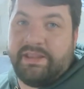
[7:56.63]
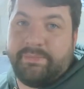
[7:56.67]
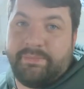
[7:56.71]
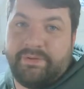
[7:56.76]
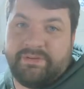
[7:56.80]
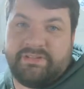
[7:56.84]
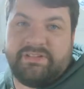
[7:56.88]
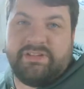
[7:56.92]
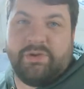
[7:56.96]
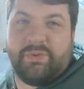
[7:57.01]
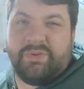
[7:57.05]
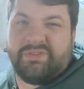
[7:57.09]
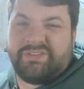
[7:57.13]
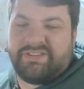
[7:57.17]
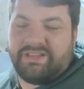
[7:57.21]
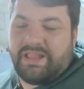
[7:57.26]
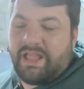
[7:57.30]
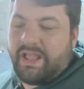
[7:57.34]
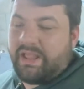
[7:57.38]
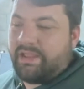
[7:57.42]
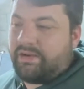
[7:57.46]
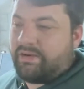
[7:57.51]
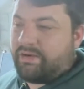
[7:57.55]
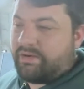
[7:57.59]
but still with
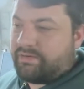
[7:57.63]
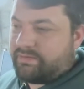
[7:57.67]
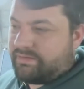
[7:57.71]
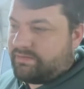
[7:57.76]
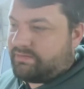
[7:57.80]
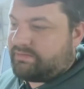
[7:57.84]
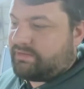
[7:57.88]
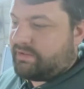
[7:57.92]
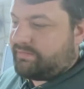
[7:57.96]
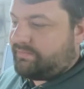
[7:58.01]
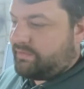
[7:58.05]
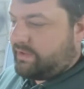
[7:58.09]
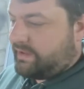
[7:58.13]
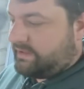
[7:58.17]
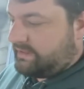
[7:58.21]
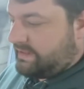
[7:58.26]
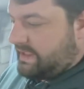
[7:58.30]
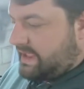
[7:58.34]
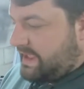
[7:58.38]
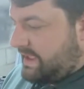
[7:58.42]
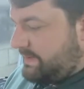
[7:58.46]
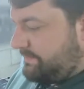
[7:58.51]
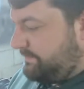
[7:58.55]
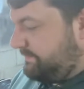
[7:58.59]
sliders and stuff like
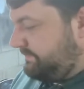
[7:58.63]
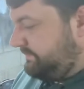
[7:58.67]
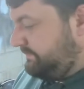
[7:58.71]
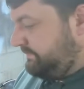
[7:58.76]
that.